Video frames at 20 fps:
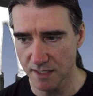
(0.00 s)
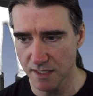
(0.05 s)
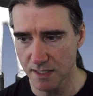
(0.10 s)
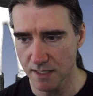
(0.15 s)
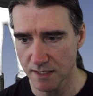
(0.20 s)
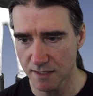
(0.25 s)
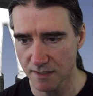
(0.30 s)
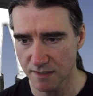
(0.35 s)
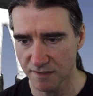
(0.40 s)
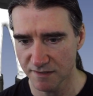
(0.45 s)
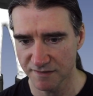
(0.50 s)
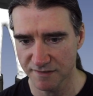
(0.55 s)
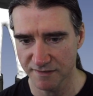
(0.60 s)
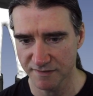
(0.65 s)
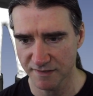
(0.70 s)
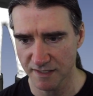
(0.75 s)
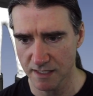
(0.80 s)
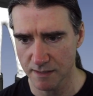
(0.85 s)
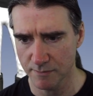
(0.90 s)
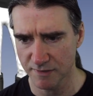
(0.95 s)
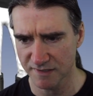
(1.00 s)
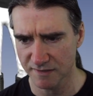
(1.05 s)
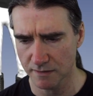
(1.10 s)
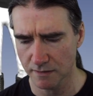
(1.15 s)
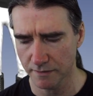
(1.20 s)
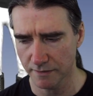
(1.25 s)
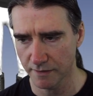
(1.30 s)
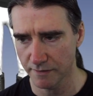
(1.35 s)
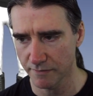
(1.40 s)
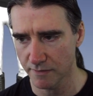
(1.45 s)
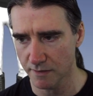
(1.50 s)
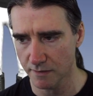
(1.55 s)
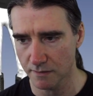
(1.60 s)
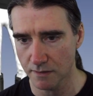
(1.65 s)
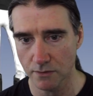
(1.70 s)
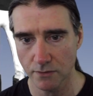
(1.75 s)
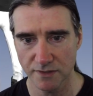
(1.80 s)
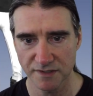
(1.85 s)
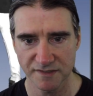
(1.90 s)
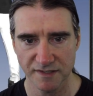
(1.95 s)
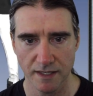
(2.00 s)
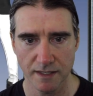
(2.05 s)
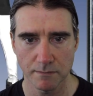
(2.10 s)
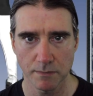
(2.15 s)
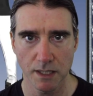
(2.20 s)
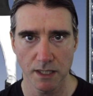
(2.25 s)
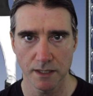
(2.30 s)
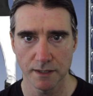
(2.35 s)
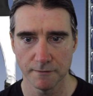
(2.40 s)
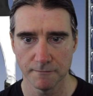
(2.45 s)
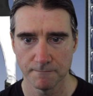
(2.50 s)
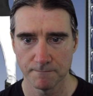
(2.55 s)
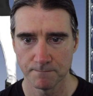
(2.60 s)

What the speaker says: E is the same as clicking the go inside button.